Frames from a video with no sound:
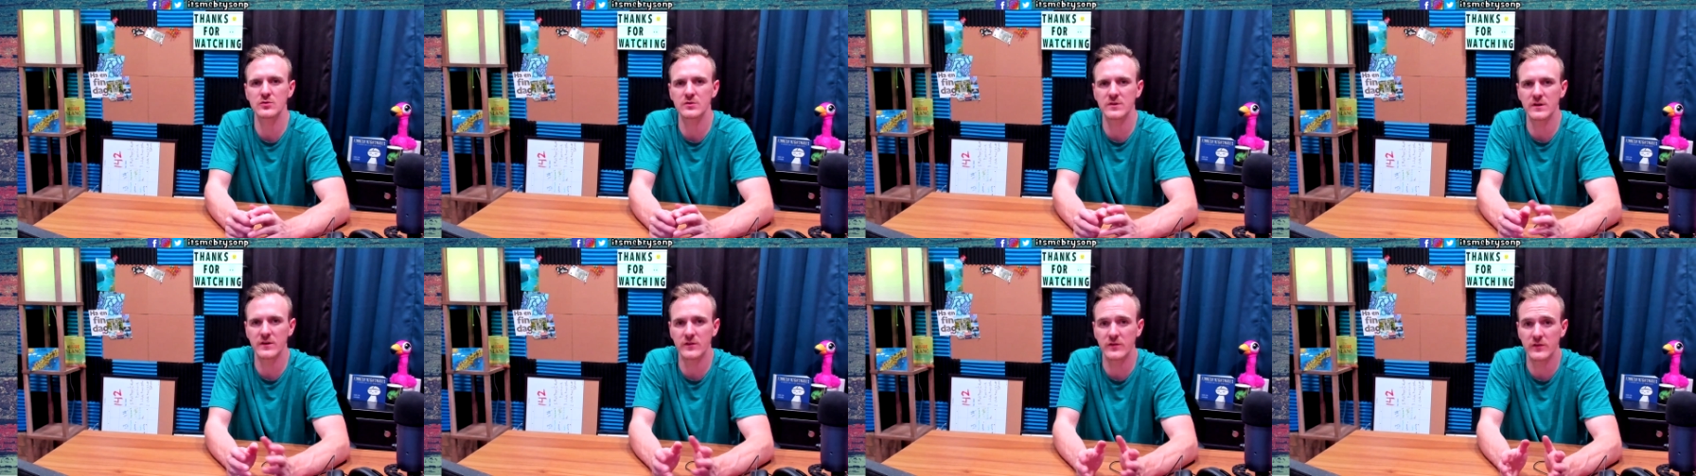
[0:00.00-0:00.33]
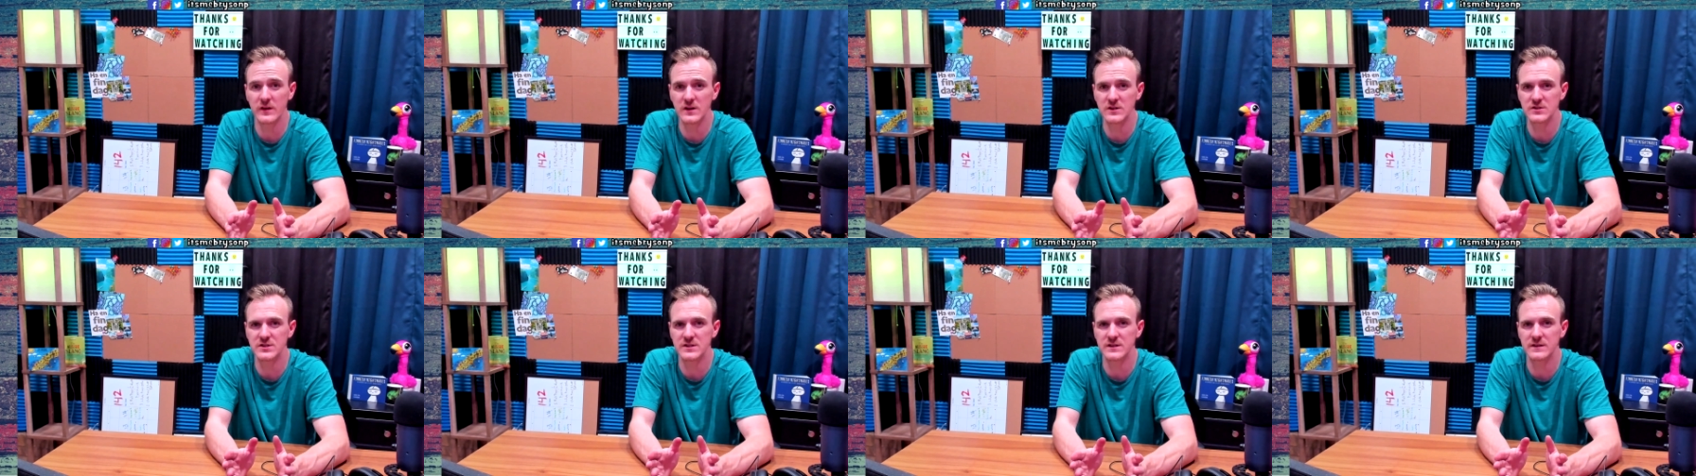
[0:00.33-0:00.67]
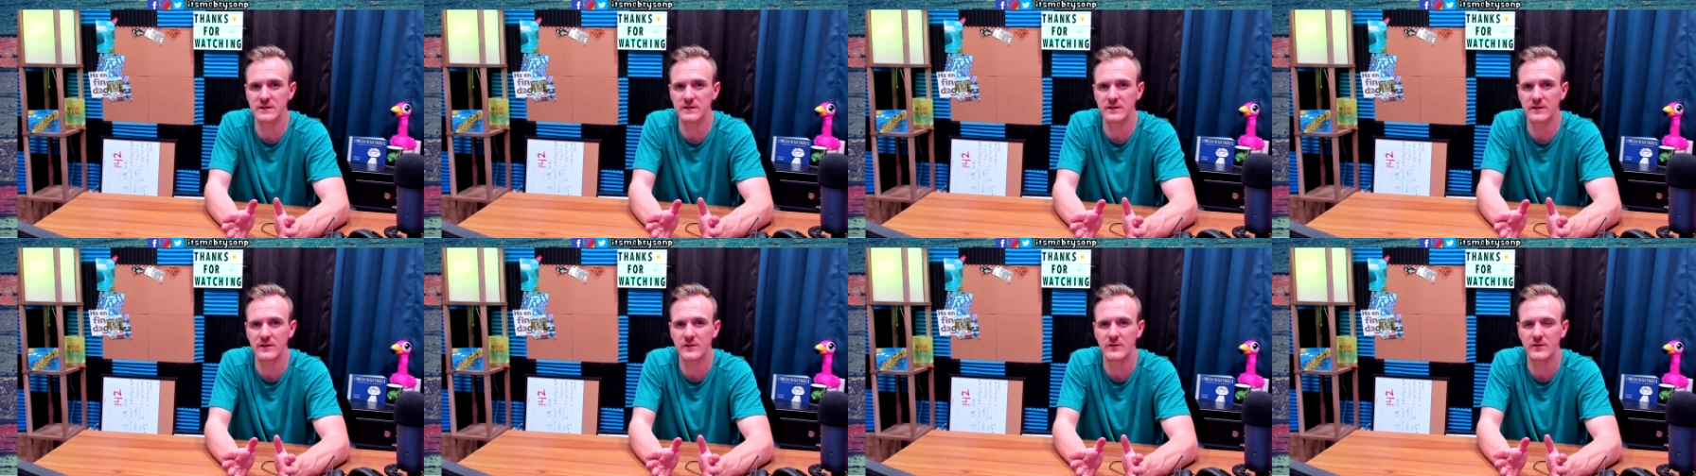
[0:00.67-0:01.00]

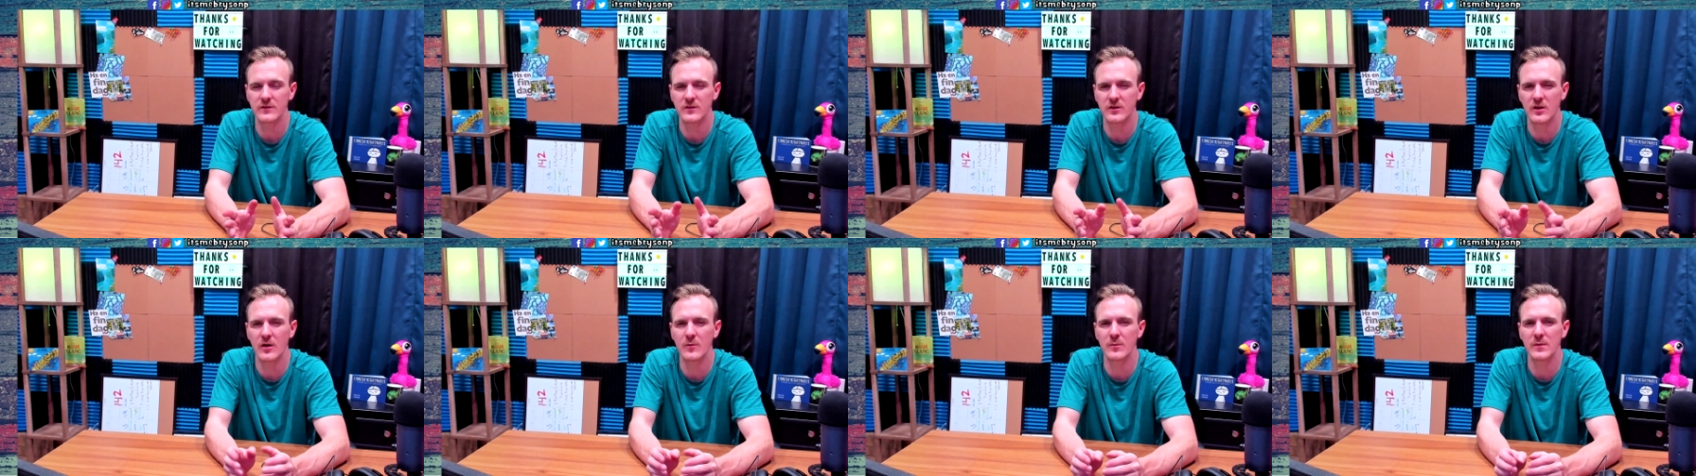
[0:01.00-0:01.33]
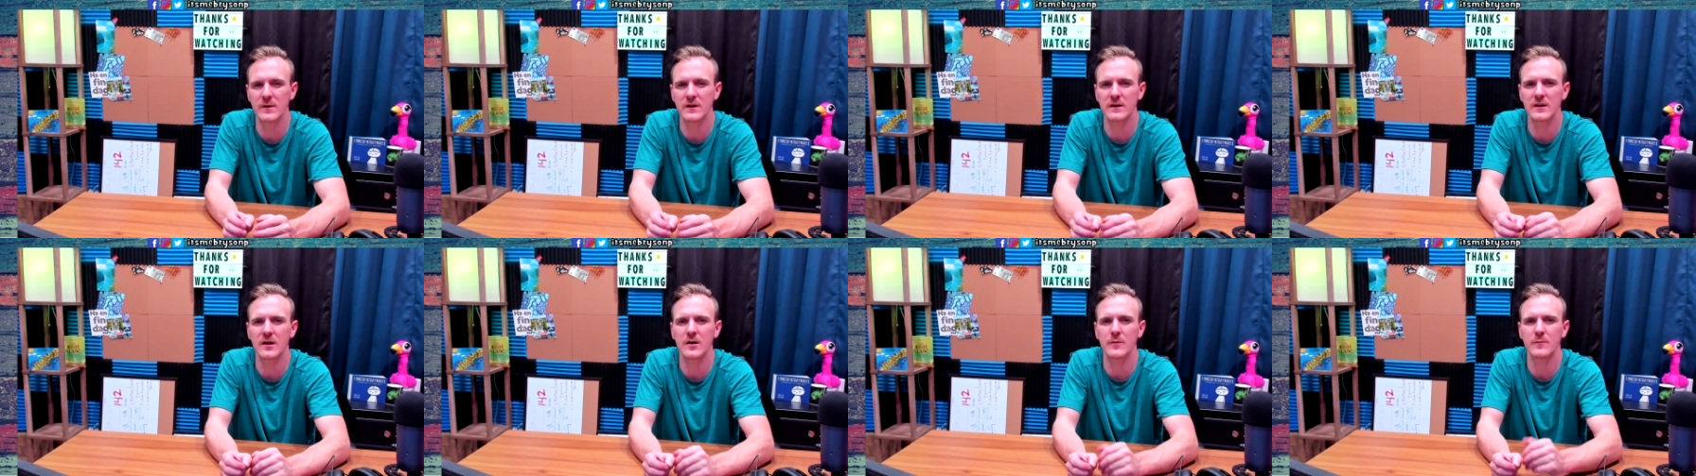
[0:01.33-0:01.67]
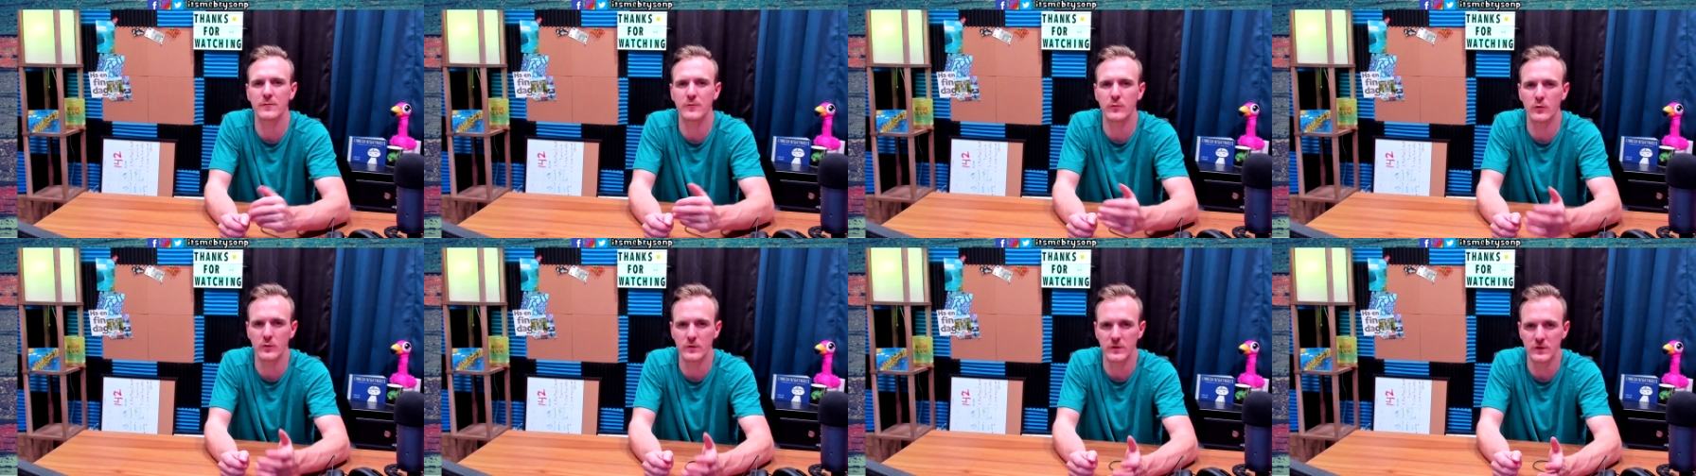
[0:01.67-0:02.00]
decisions coming
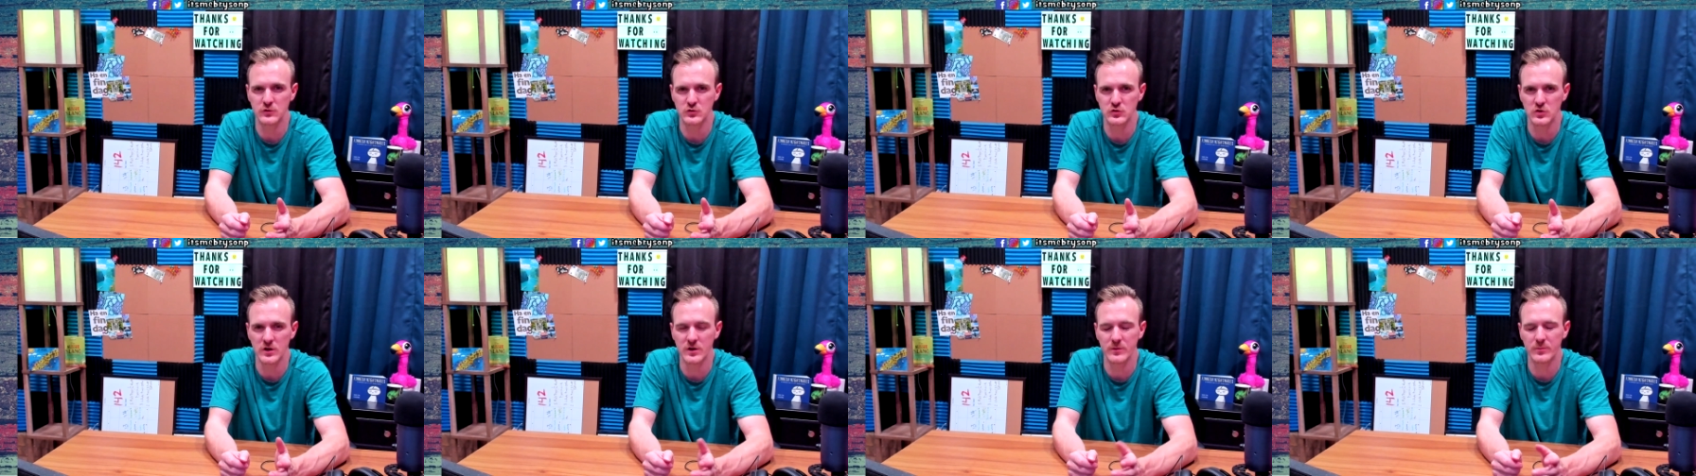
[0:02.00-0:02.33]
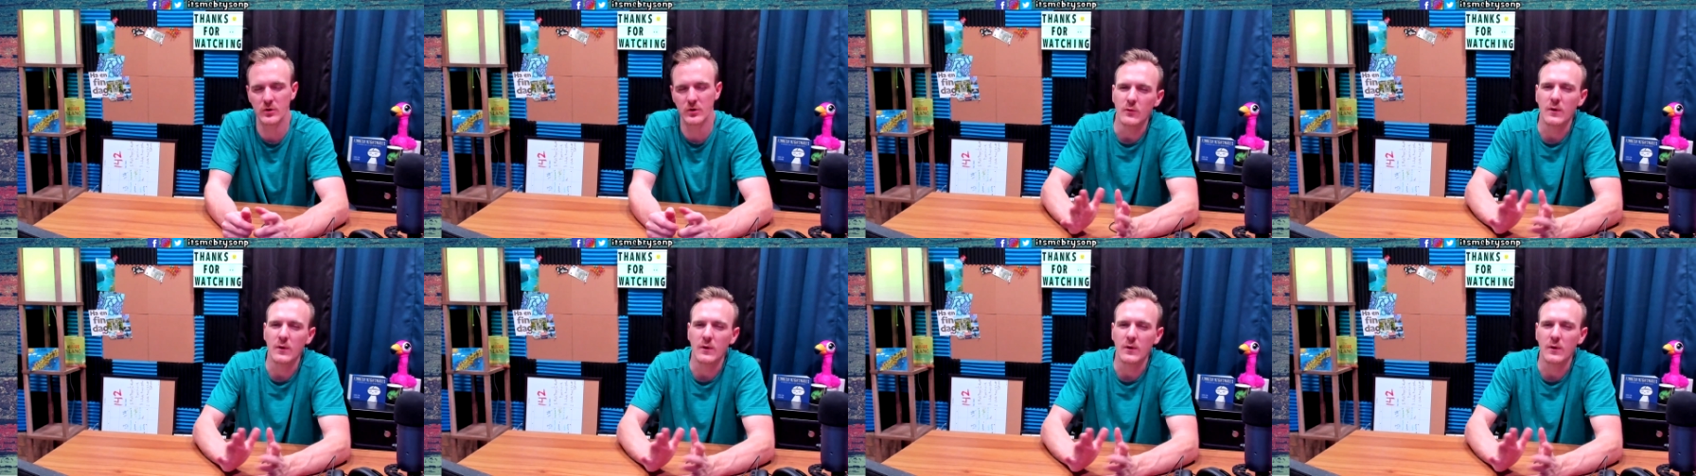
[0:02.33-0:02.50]
up for the trip.